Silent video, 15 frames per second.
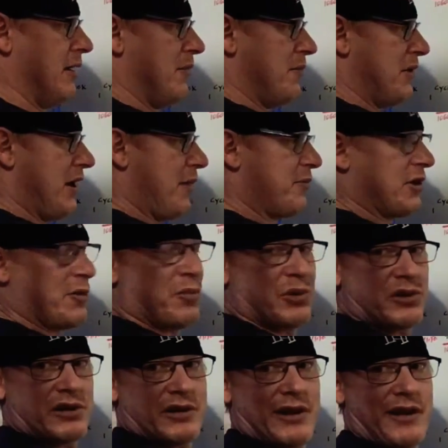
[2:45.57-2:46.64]
but I'm going to put
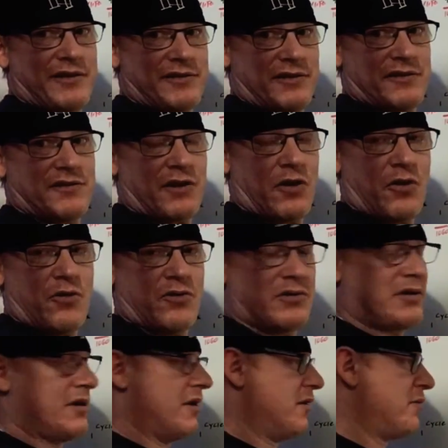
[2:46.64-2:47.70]
it as its
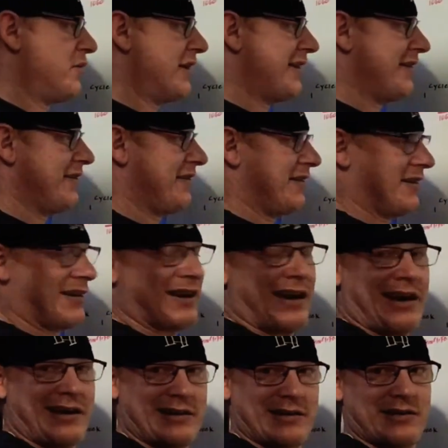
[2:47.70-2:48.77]
own because it
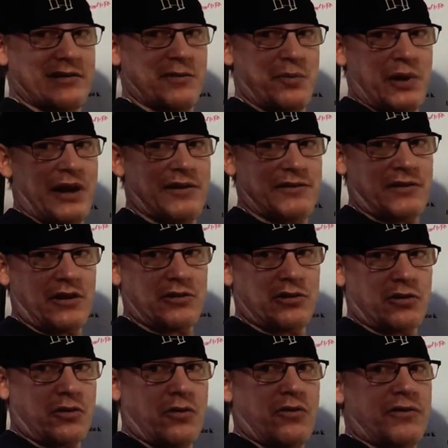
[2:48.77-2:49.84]
kind of depends on
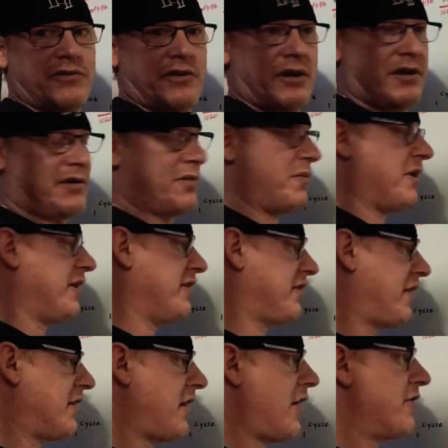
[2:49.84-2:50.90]
your goals and it depends
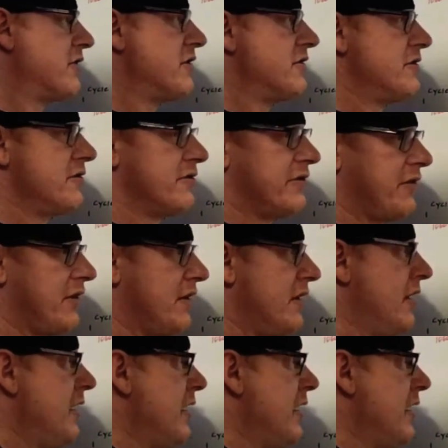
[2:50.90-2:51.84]
on how you use it.